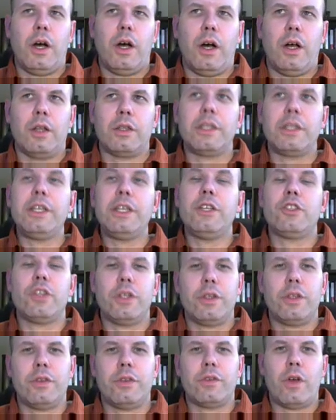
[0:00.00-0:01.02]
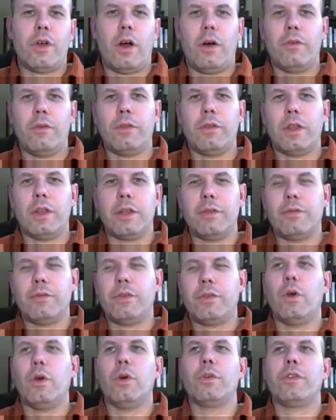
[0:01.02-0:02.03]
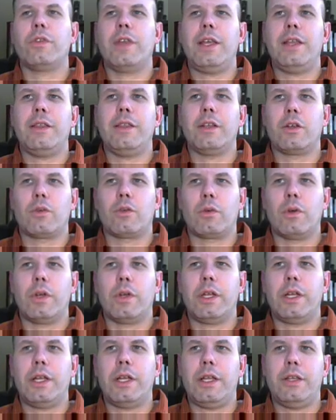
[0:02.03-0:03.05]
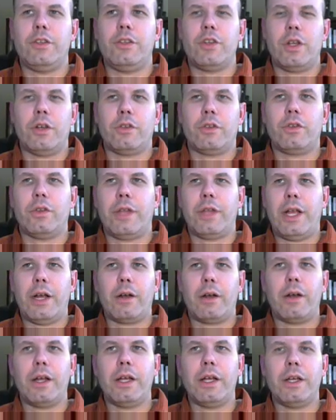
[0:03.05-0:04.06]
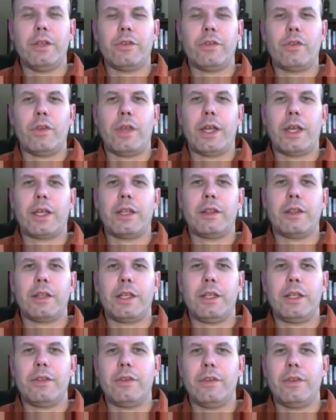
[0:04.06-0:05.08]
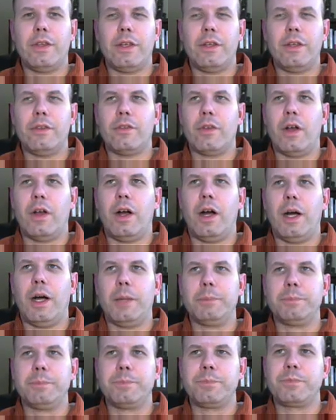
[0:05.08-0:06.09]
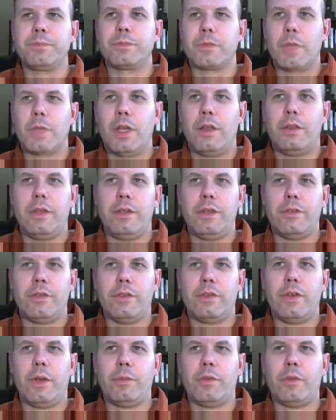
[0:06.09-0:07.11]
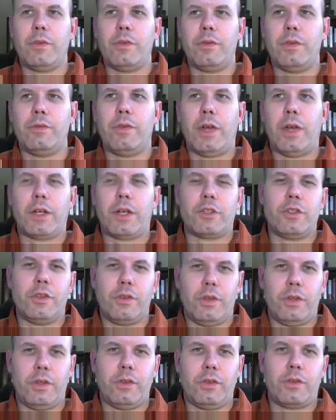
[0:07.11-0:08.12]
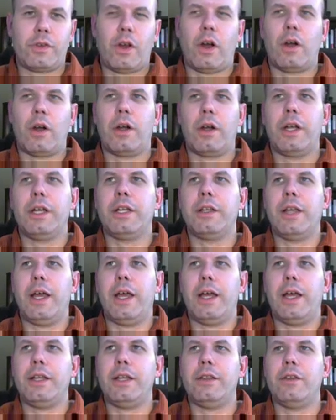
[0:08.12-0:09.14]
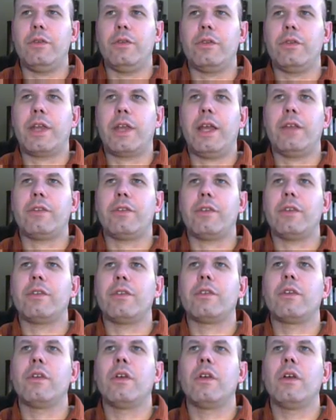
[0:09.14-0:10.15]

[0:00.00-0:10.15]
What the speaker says: lesions of the lymph nodes in the groin and genital area, and so that can lead to these types of infections and scarring in those cases.